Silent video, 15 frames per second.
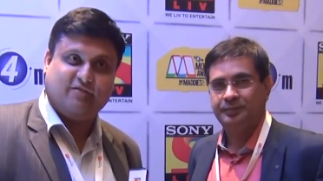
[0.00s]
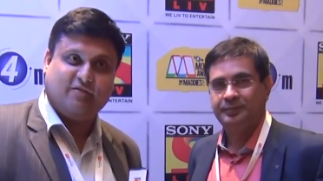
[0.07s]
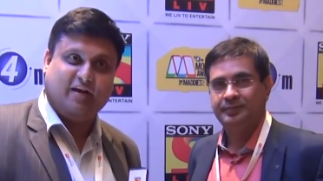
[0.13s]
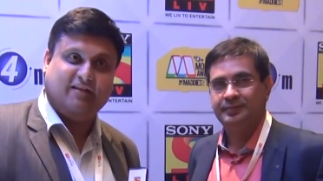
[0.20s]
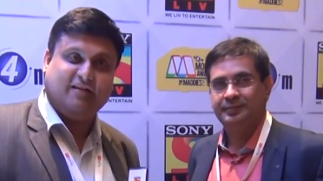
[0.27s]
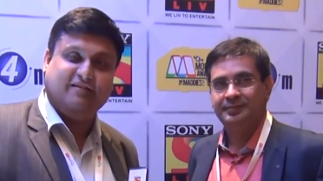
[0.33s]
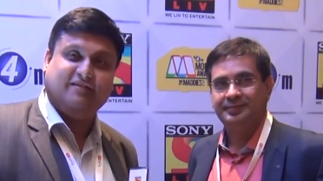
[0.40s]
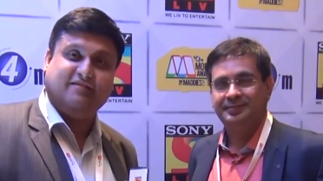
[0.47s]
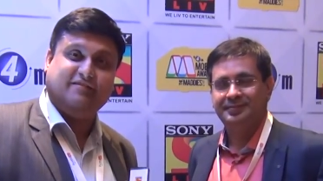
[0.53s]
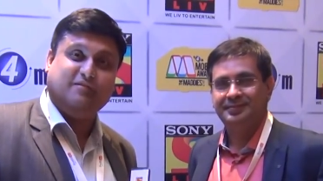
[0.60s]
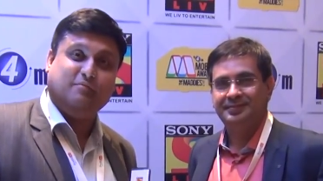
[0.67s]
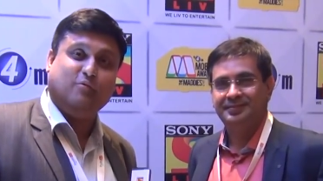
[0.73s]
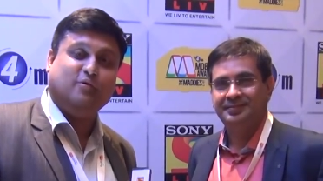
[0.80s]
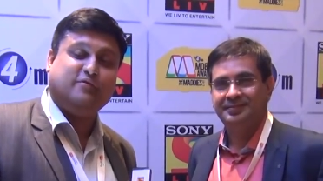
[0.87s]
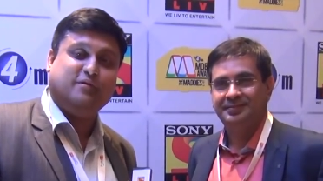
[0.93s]
Speaker 1: So I think this is
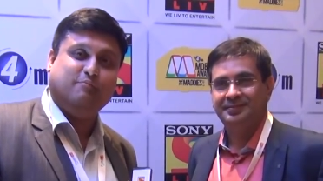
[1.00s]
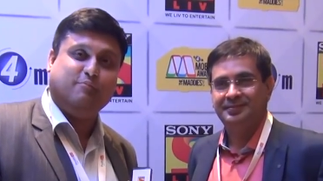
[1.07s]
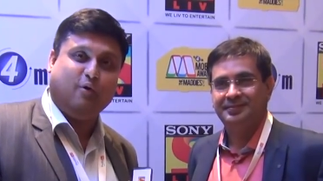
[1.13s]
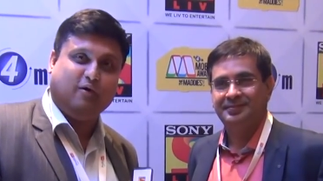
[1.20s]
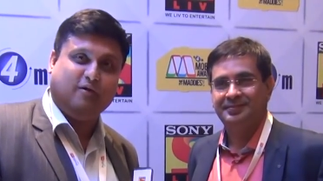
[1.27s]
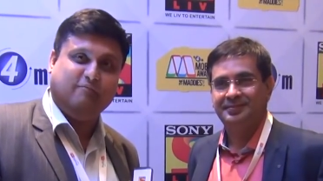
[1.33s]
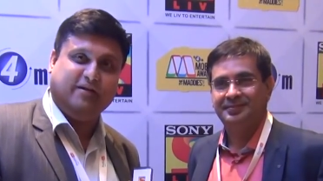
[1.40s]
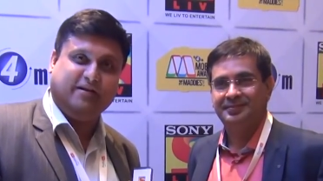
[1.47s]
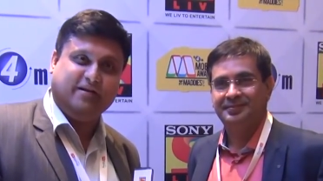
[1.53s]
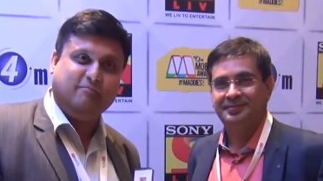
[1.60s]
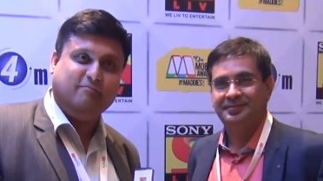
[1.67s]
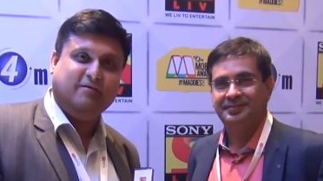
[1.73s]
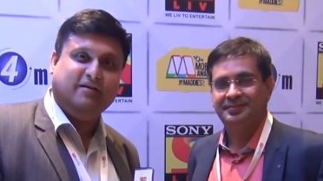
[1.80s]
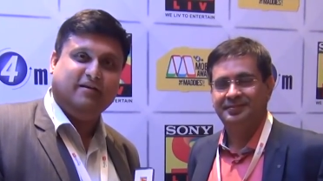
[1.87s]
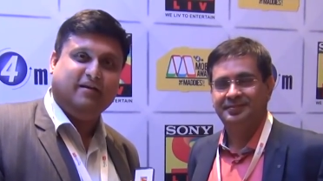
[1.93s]
the most important
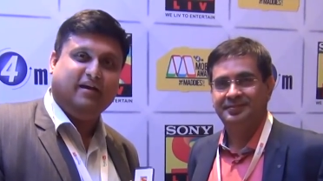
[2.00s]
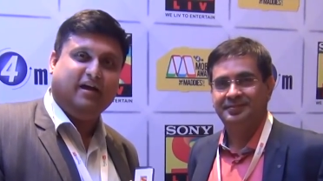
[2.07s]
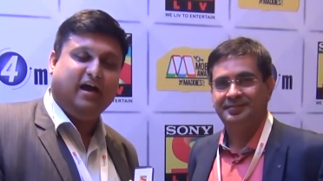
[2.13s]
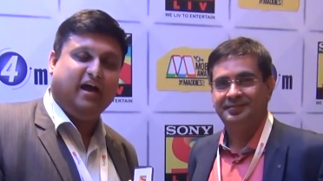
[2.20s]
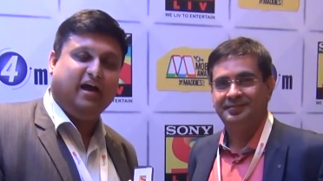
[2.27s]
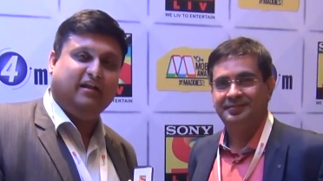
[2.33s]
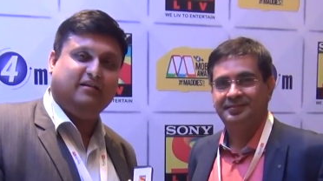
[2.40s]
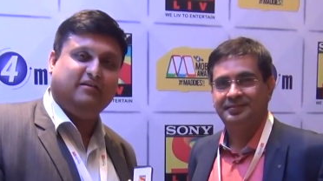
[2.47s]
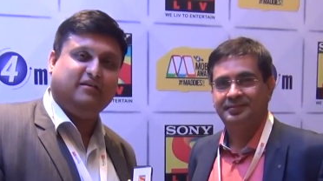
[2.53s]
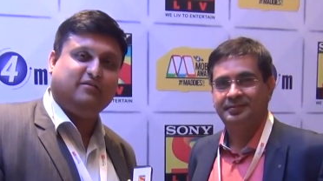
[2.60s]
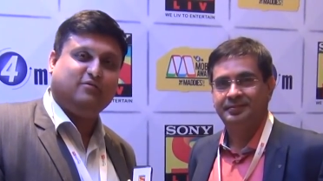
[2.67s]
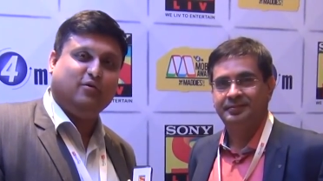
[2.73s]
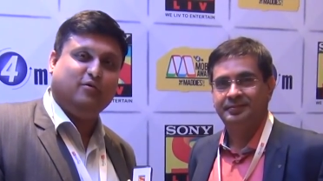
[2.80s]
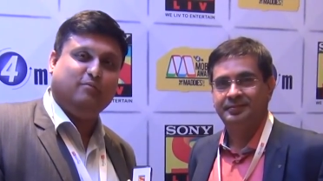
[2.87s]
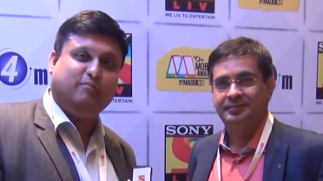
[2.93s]
medium, and
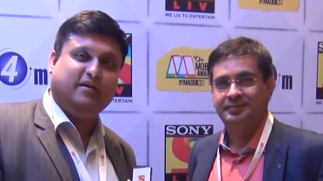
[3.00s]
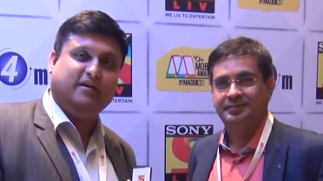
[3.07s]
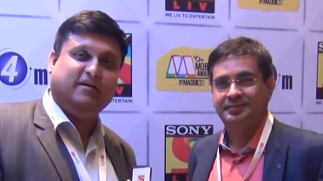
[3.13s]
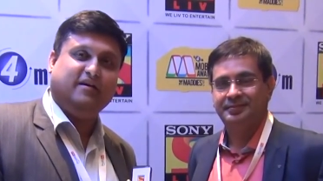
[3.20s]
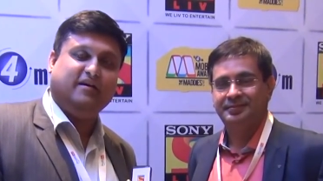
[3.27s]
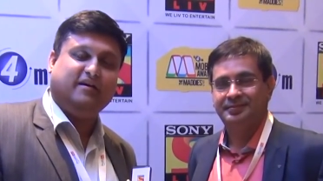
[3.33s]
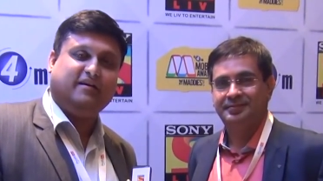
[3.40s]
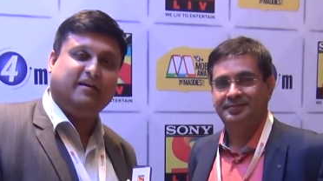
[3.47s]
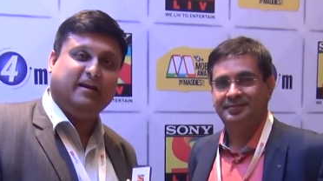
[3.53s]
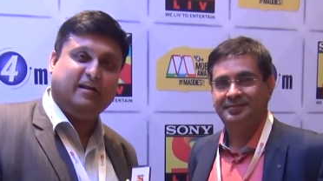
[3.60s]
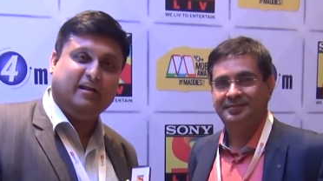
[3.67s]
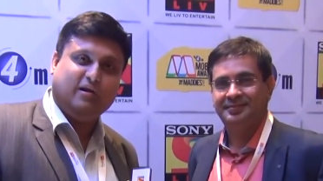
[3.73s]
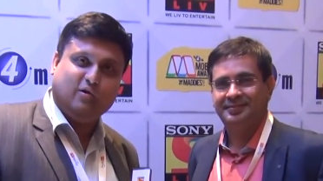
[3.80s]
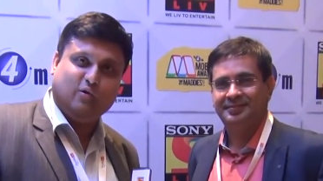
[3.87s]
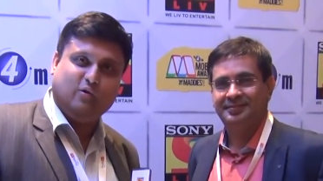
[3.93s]
is going to play a
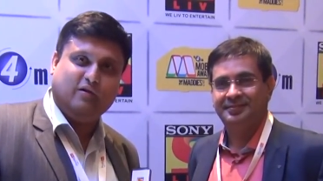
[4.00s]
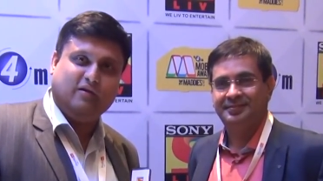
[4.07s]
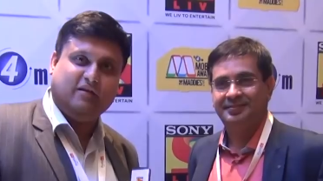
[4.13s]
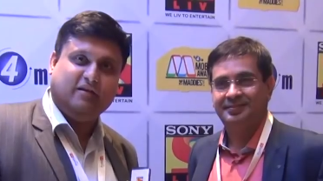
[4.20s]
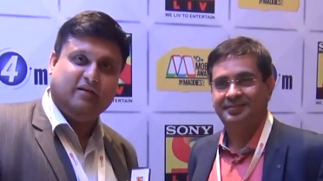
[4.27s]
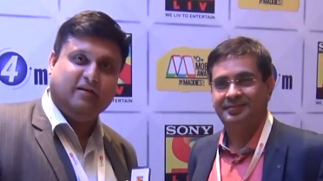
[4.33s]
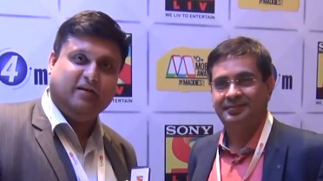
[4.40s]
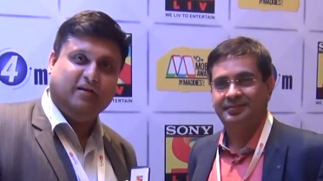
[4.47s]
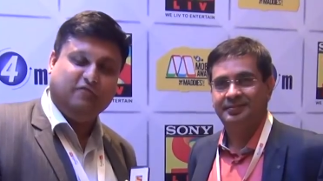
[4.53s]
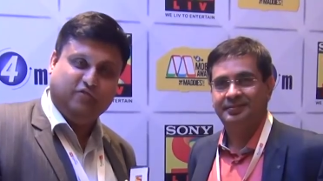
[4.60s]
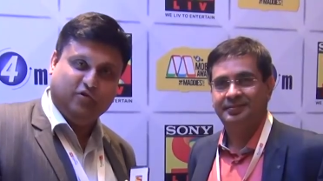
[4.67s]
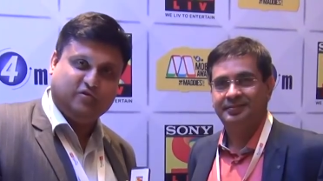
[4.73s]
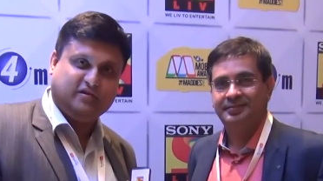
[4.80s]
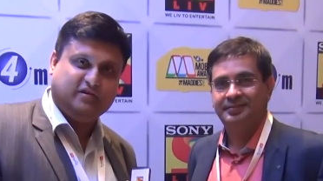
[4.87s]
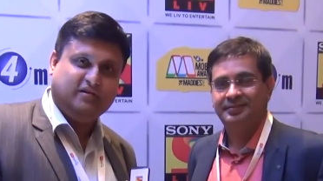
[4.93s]
critical role in
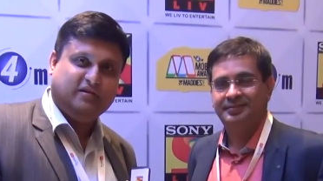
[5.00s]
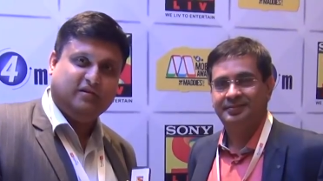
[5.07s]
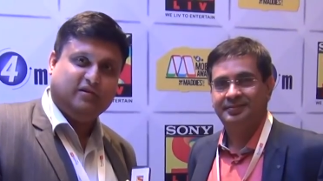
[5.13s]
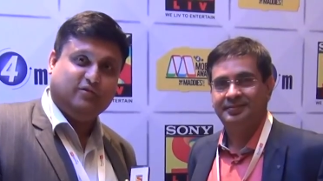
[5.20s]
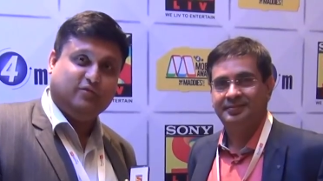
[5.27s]
future.